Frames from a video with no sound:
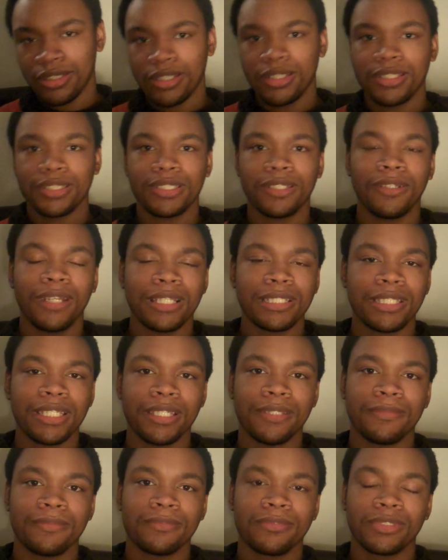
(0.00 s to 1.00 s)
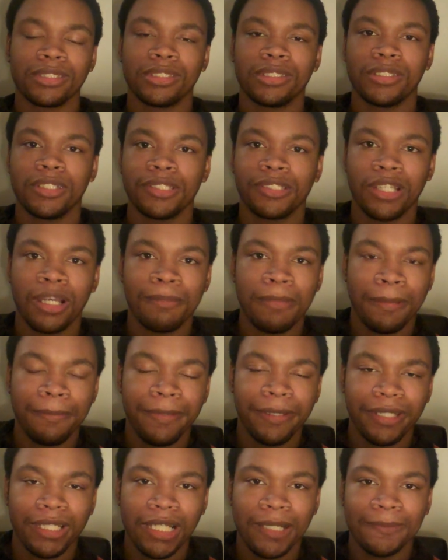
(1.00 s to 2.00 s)
So that's it. Those are my
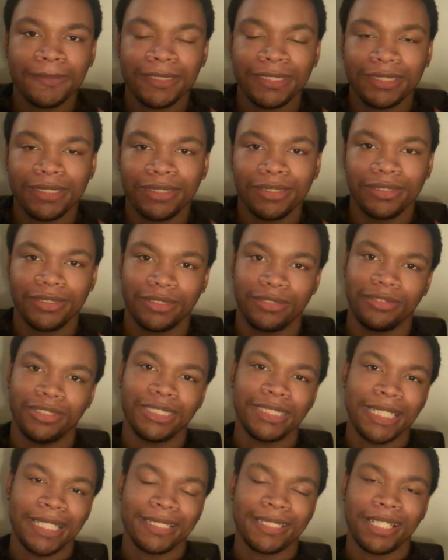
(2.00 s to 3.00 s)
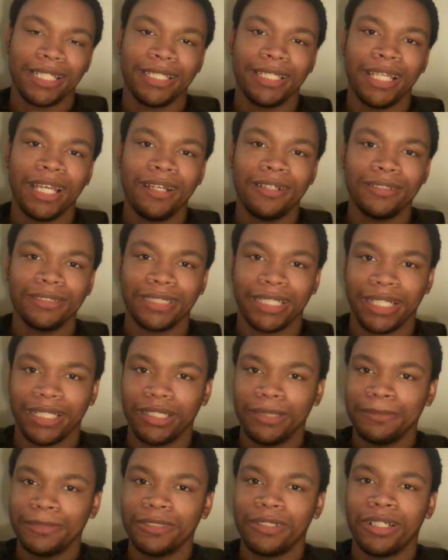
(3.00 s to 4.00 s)
pickups. Streetscape signing out. I
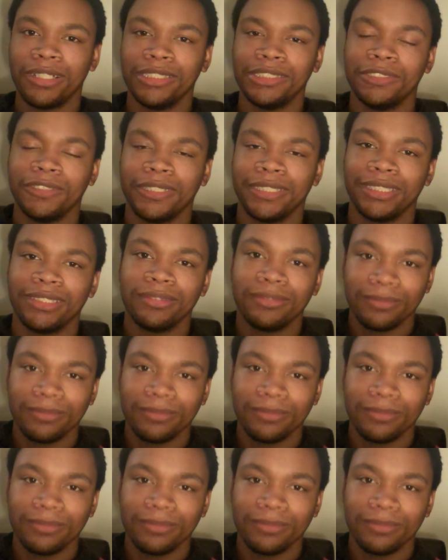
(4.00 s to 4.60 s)
hope you all enjoyed it.